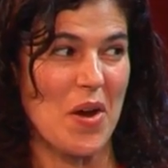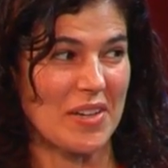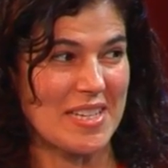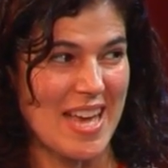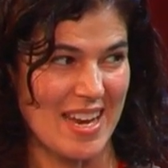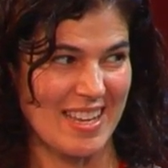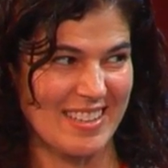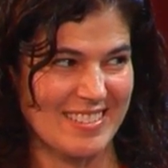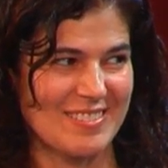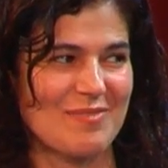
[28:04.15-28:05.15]
on
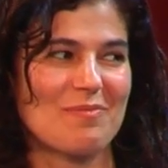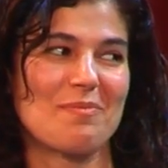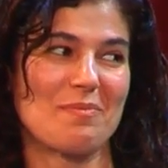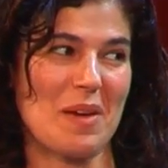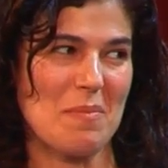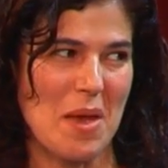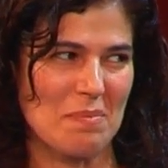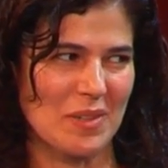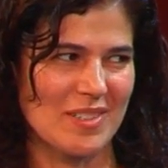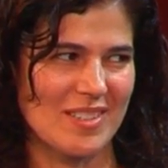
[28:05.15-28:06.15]
getting my
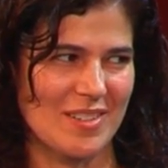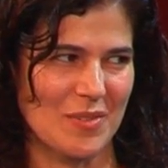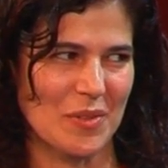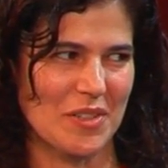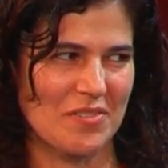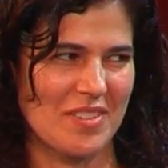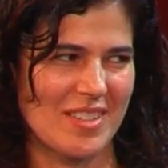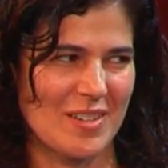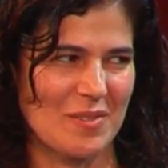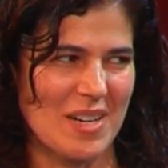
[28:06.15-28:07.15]
papers in order to
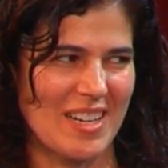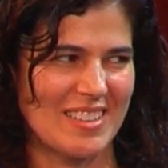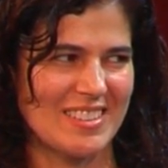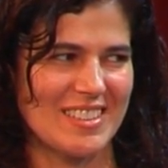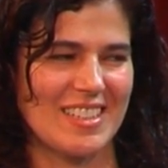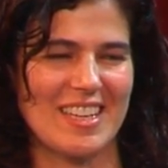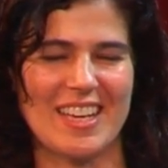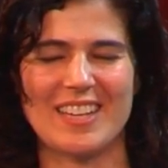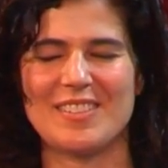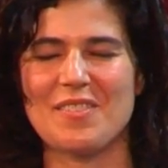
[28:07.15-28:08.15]
visit Iran.
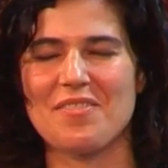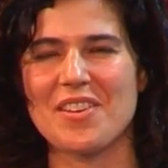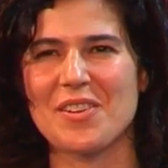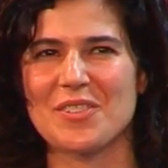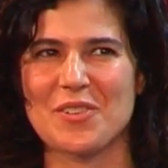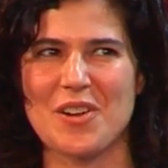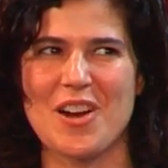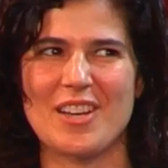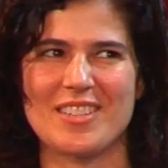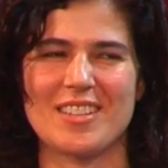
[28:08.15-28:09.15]
And fingers
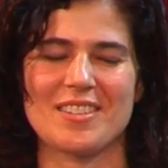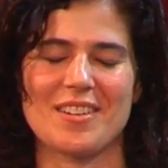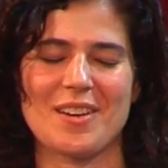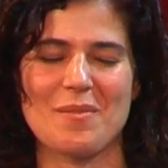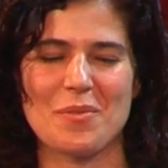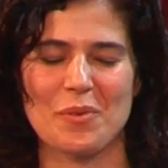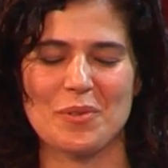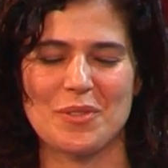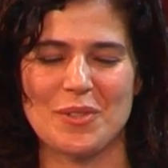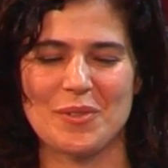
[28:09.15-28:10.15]
crossed, that's going to come
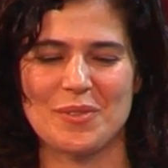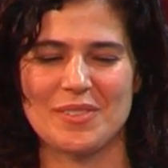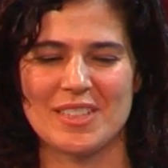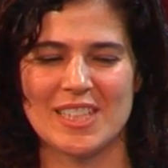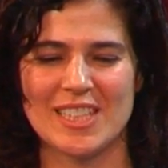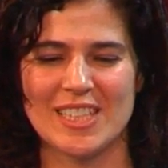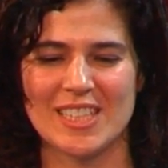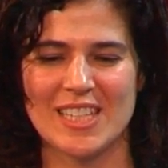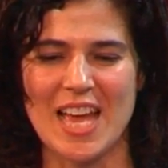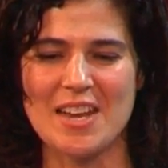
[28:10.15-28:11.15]
through soon.
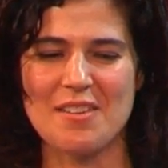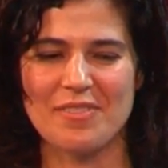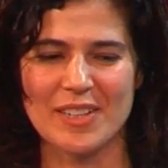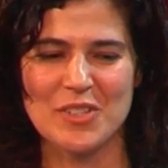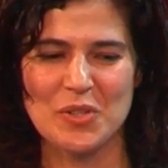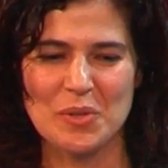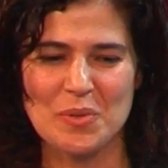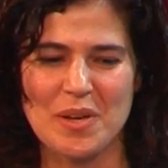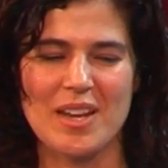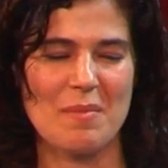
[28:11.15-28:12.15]
And if I
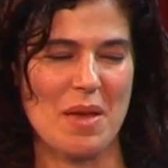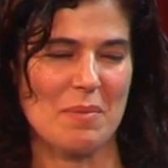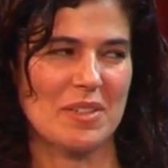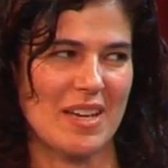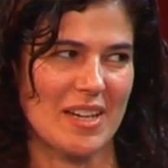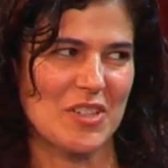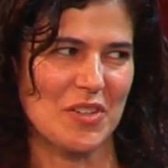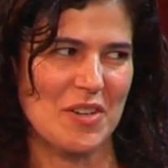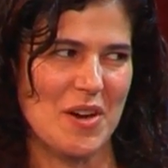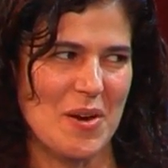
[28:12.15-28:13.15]
do, and I'm able to
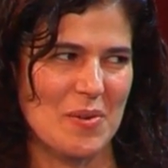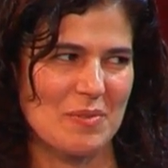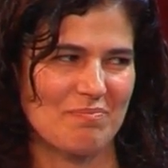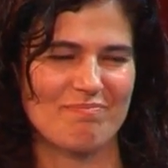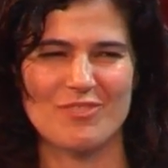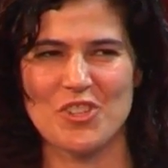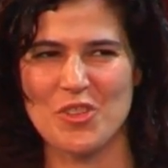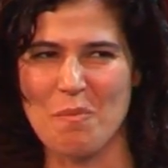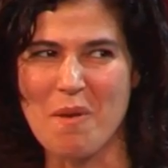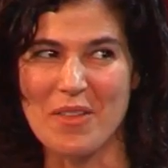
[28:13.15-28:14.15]
actually go to
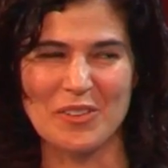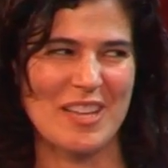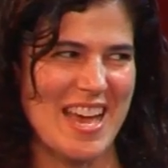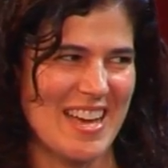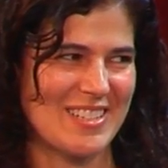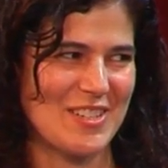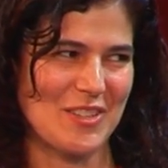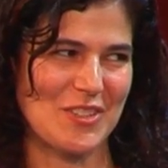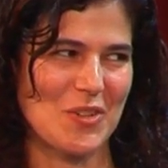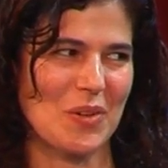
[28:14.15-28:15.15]
the motherland, to
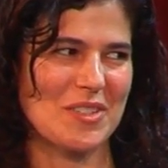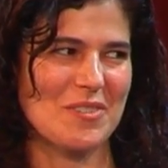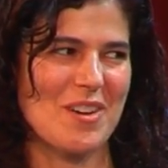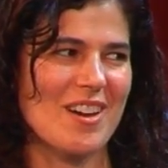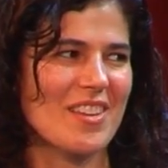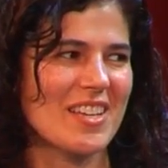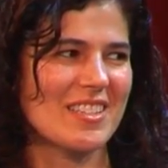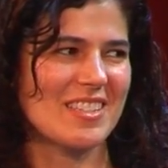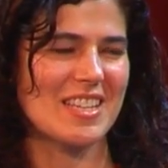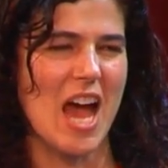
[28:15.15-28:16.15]
the source of all
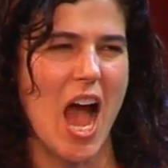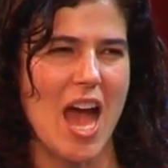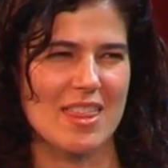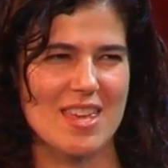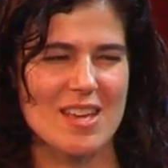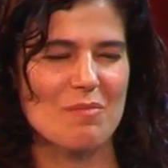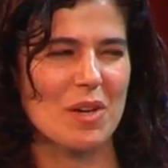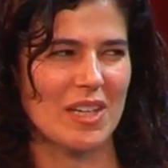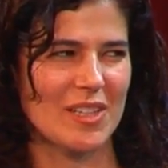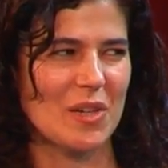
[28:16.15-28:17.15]
this, I think I'm
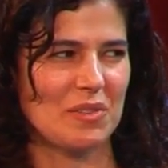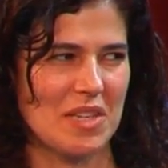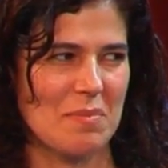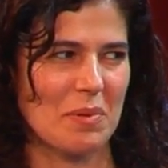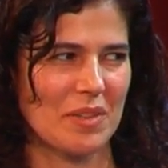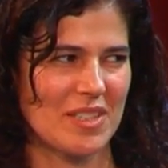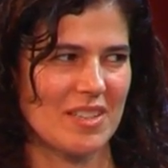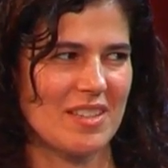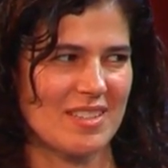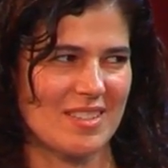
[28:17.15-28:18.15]
going to go deeper into
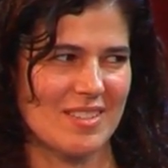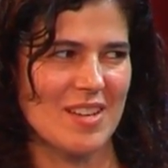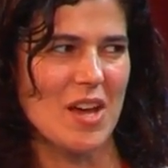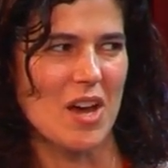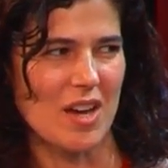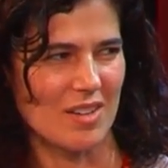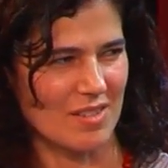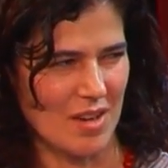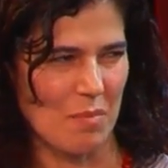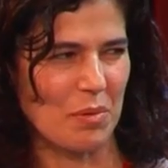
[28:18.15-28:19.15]
this
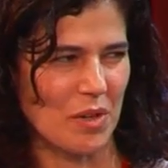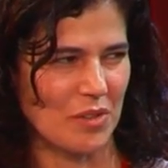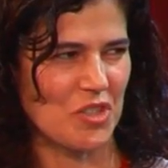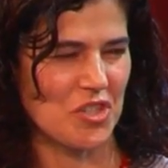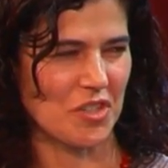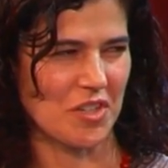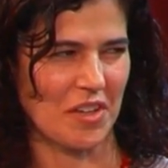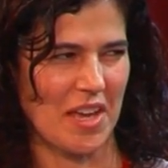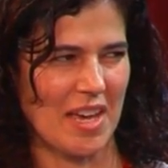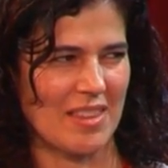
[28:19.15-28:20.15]
approach to
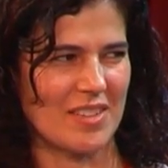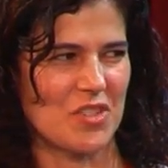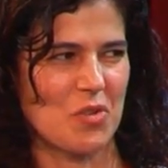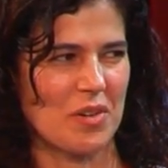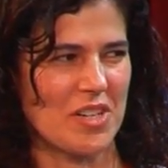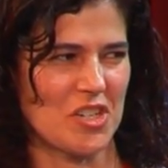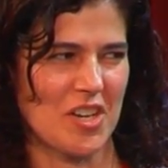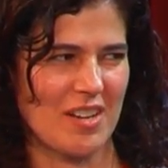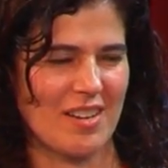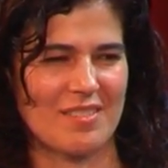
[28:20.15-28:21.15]
cooking and this
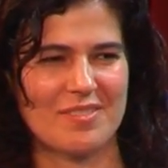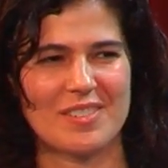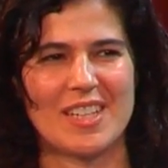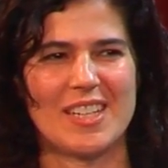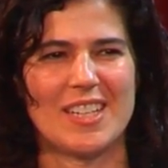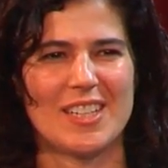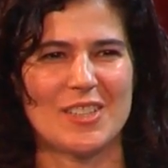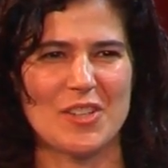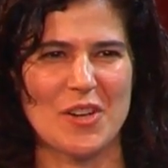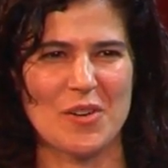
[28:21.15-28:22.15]
tradition of,
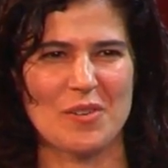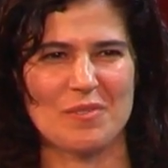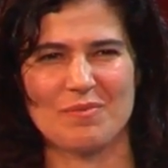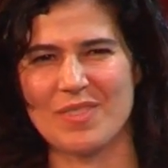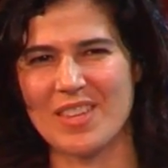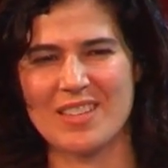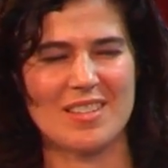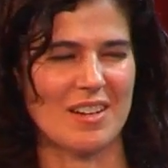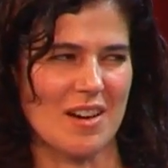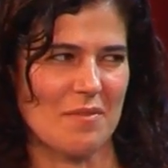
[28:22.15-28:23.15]
you know, things
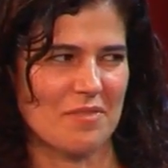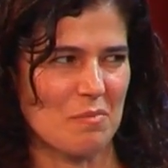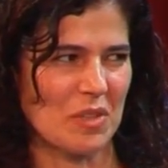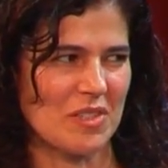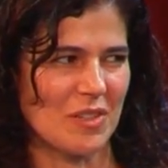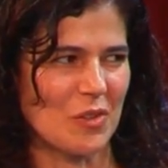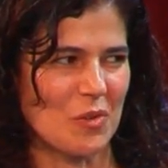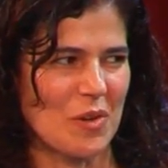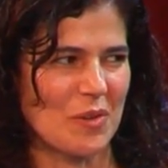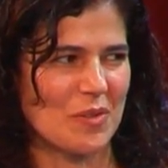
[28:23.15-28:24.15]
that come from the Silk
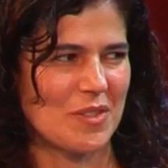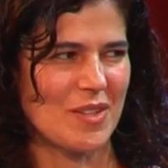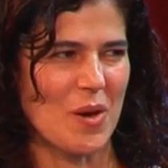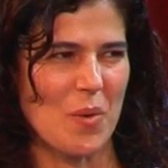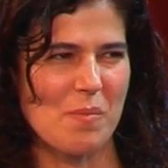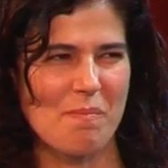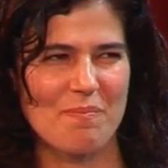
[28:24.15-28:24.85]
Road. So